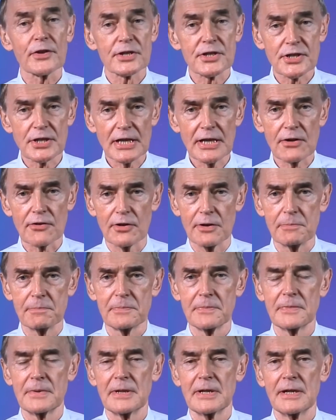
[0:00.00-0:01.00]
the
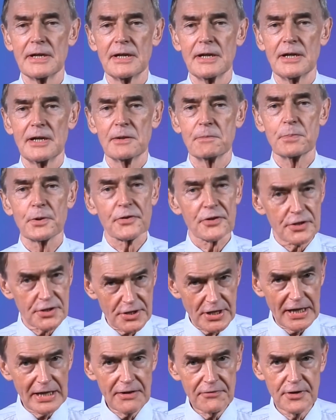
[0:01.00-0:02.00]
serum, but the
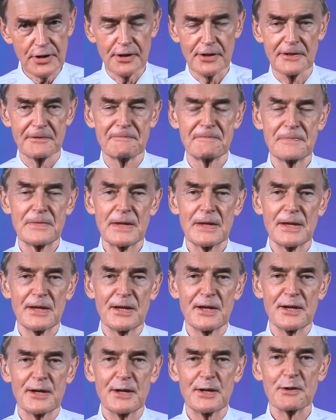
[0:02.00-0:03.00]
Saviour
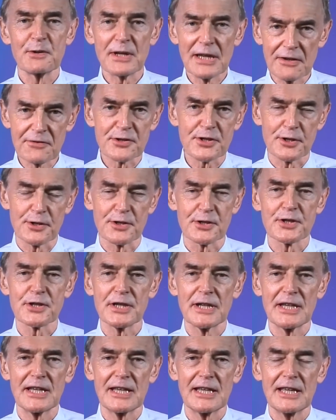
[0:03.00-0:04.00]
who gives us
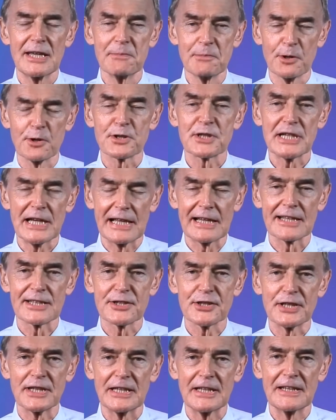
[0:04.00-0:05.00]

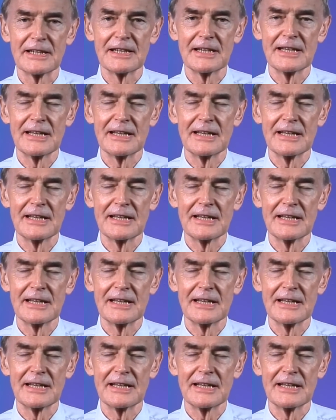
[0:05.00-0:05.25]
immortality.